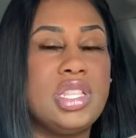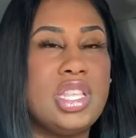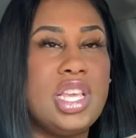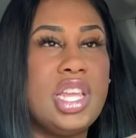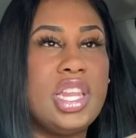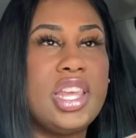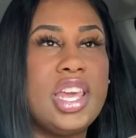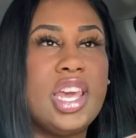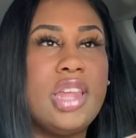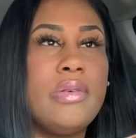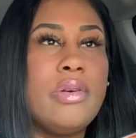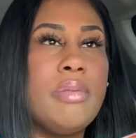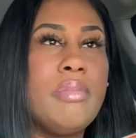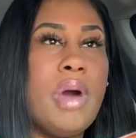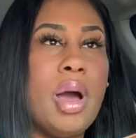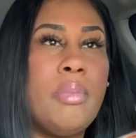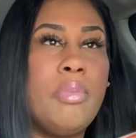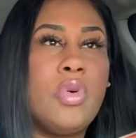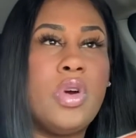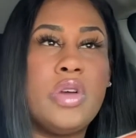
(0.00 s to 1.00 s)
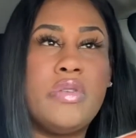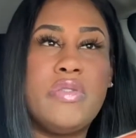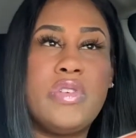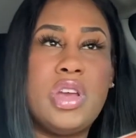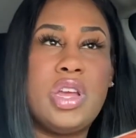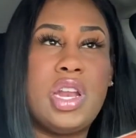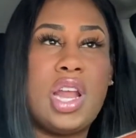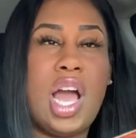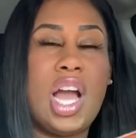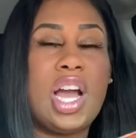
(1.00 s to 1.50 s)
then getting with my
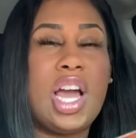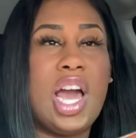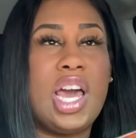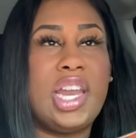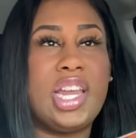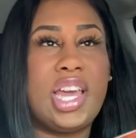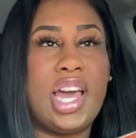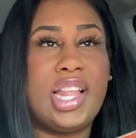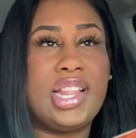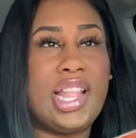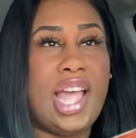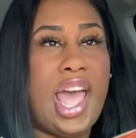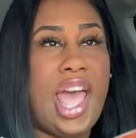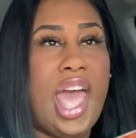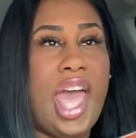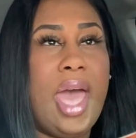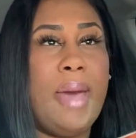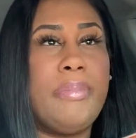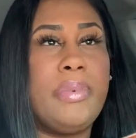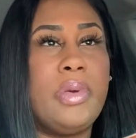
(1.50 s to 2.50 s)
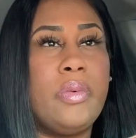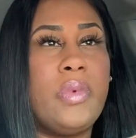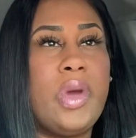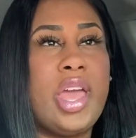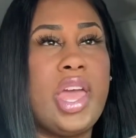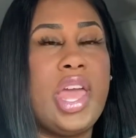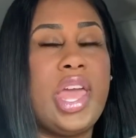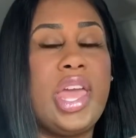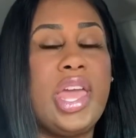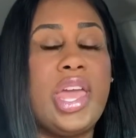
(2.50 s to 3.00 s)
boyfriend, I kind of got that happy
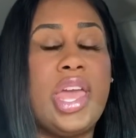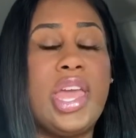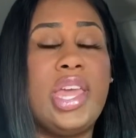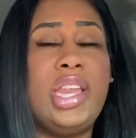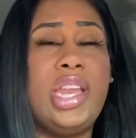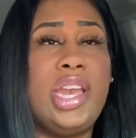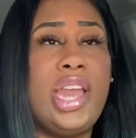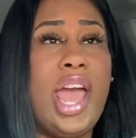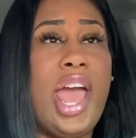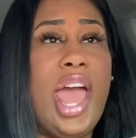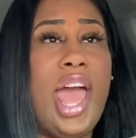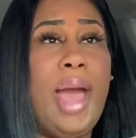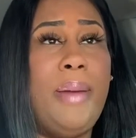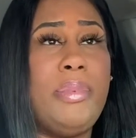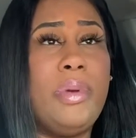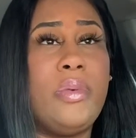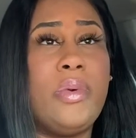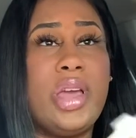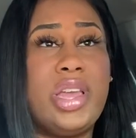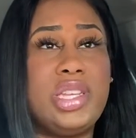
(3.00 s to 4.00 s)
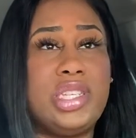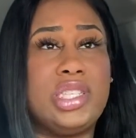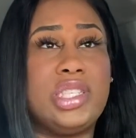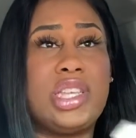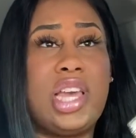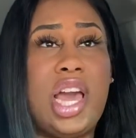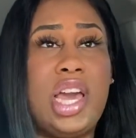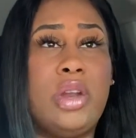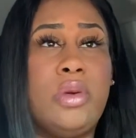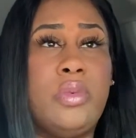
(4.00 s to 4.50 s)
weight, and then that happy weight
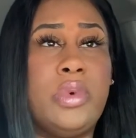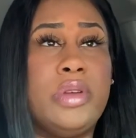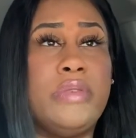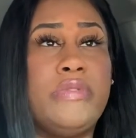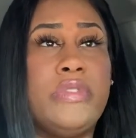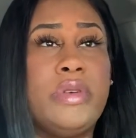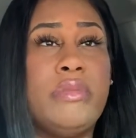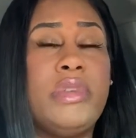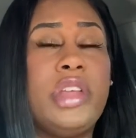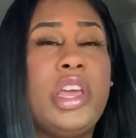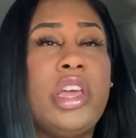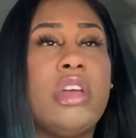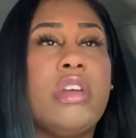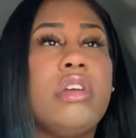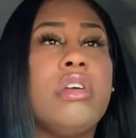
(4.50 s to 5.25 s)
just kind of went from there.